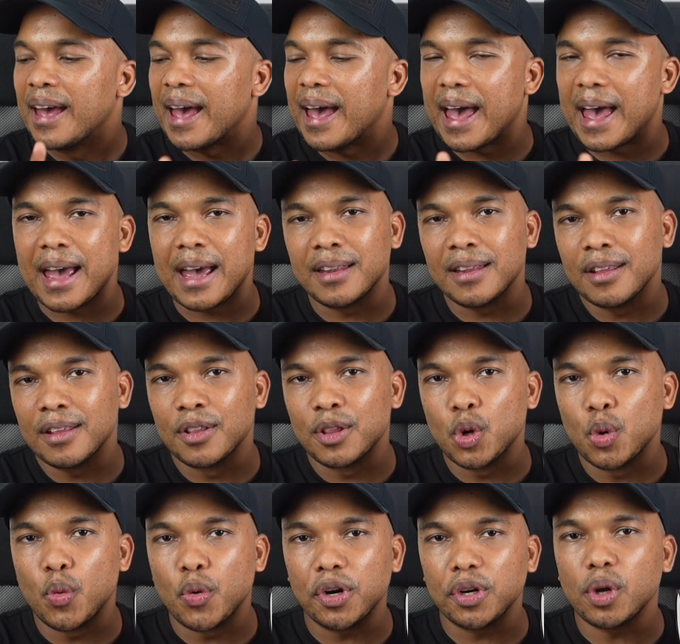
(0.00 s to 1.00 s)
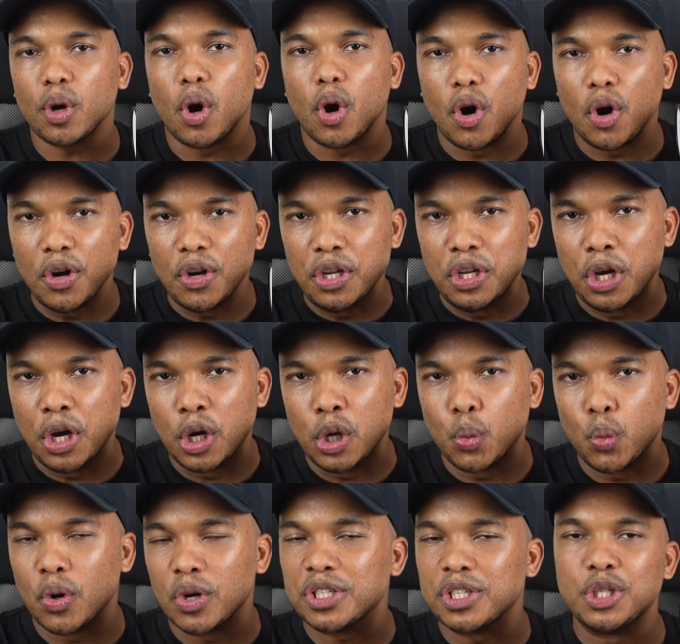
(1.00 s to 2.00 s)
And the word
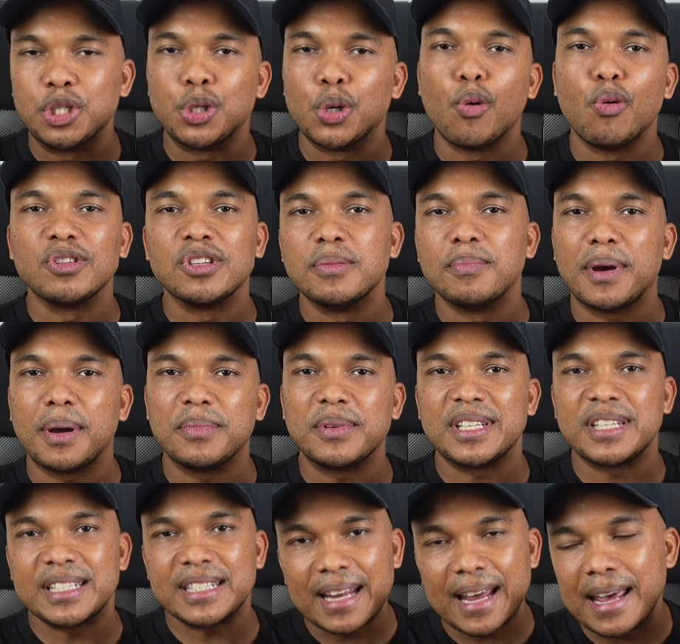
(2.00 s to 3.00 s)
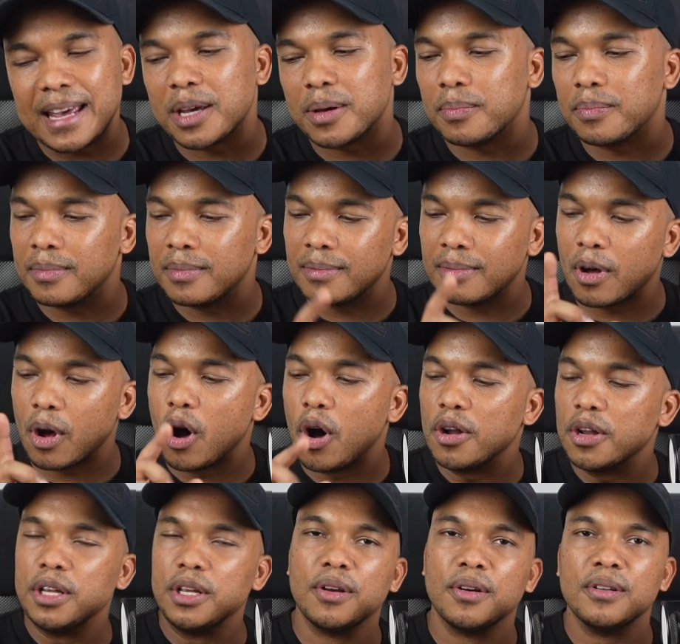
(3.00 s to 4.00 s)
onion wasn't chosen by mistake.
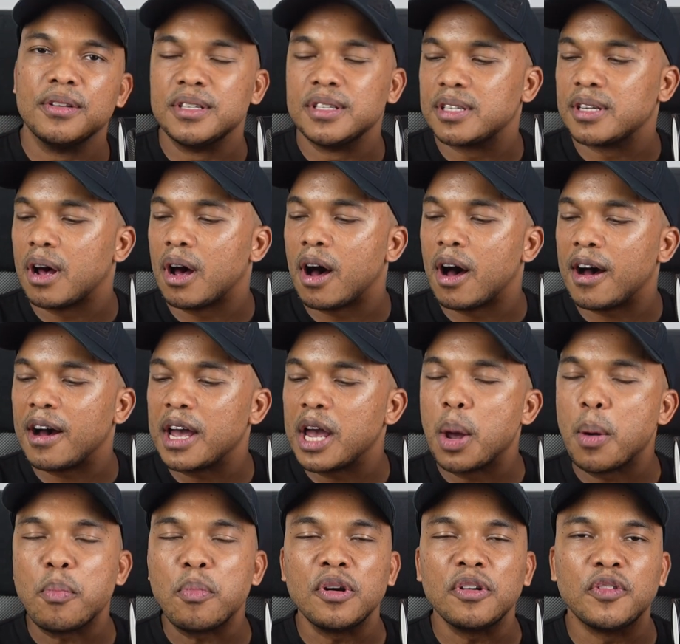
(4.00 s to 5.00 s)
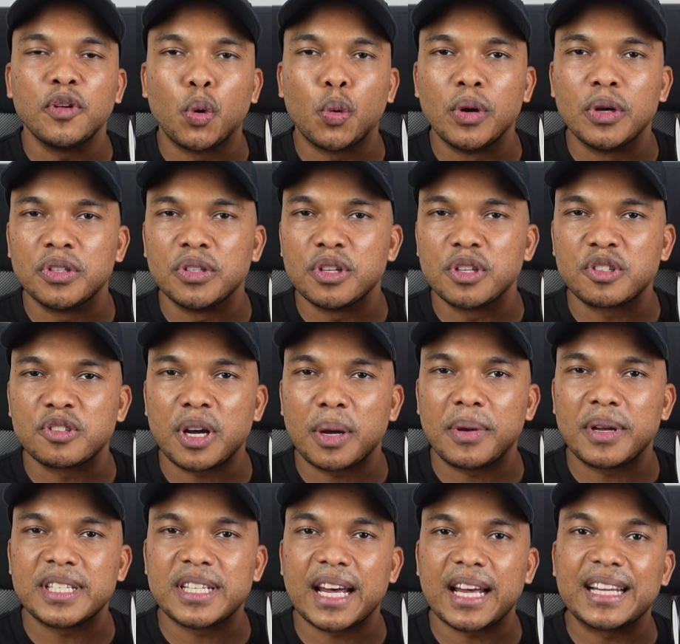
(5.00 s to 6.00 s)
Onions are a perfect way to
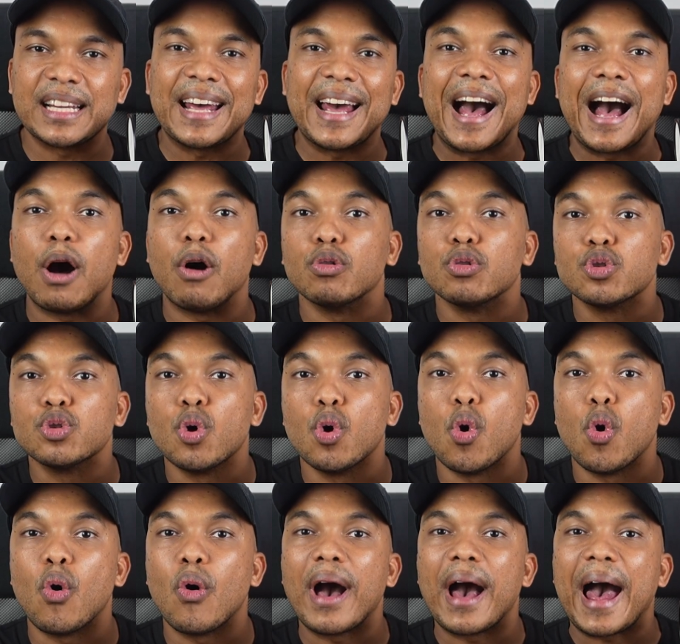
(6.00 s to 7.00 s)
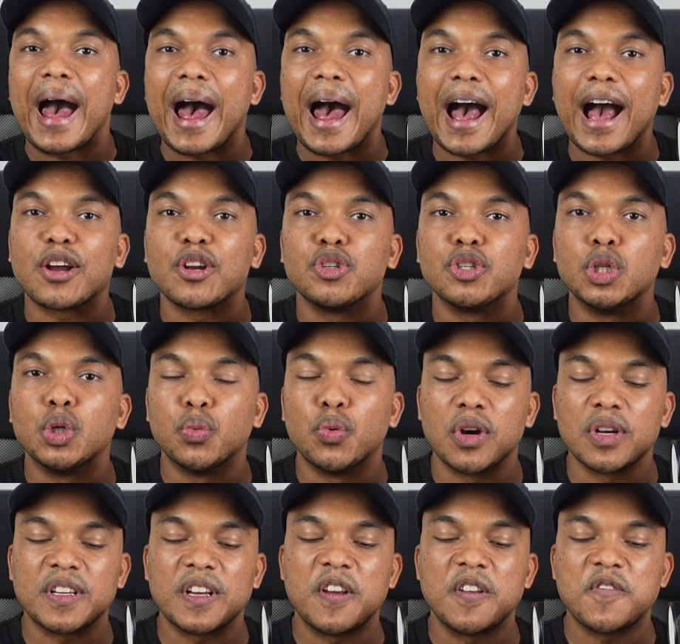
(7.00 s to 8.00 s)
describe exactly how Tor actually
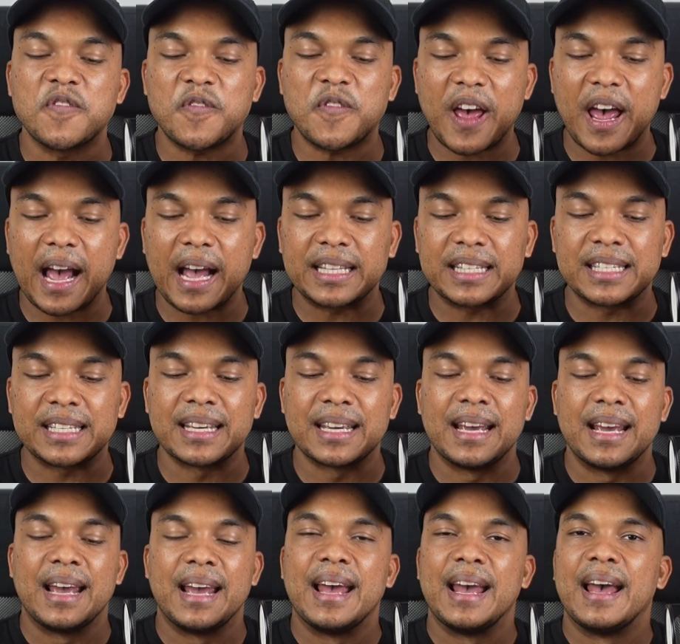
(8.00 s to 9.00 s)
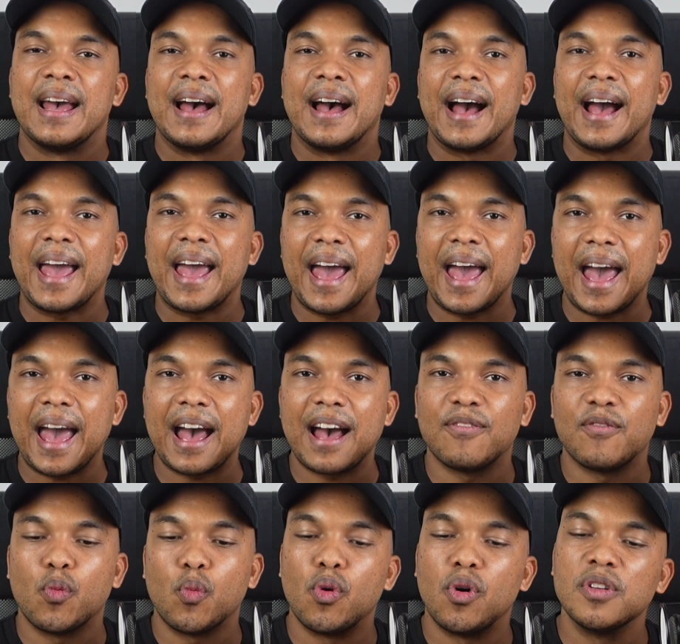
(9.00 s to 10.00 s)
works. And in fact, I
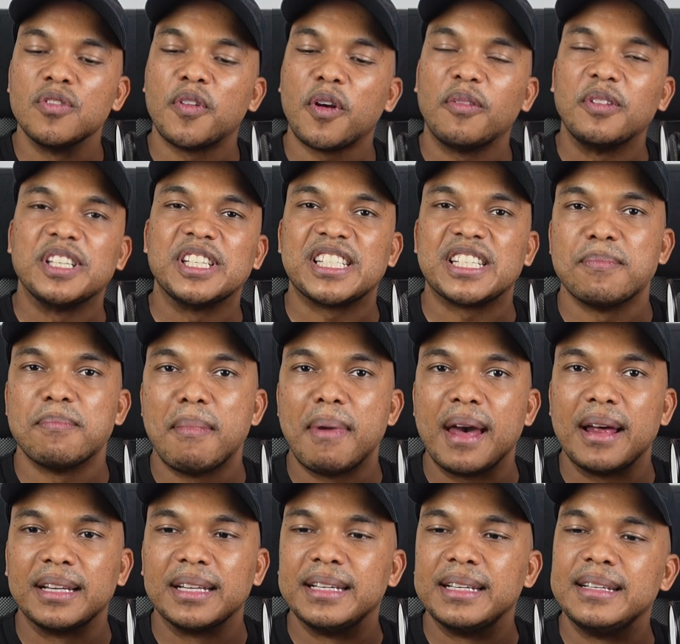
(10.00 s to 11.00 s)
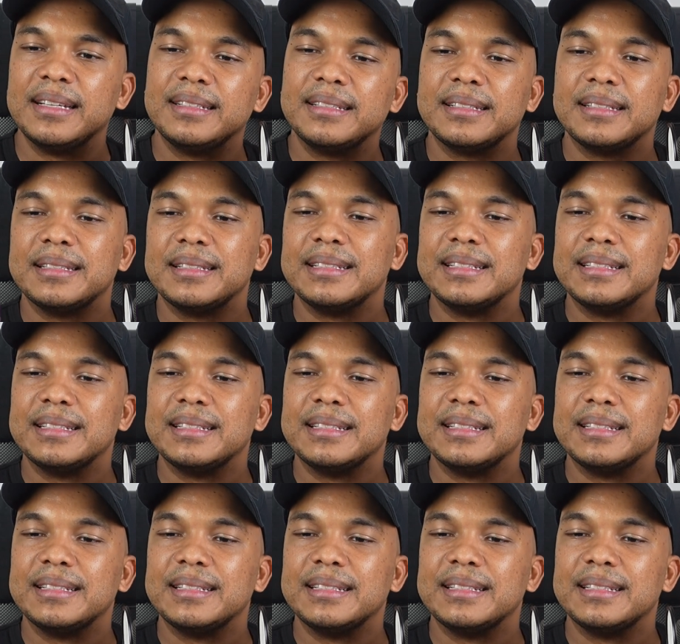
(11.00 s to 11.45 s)
have one very smelly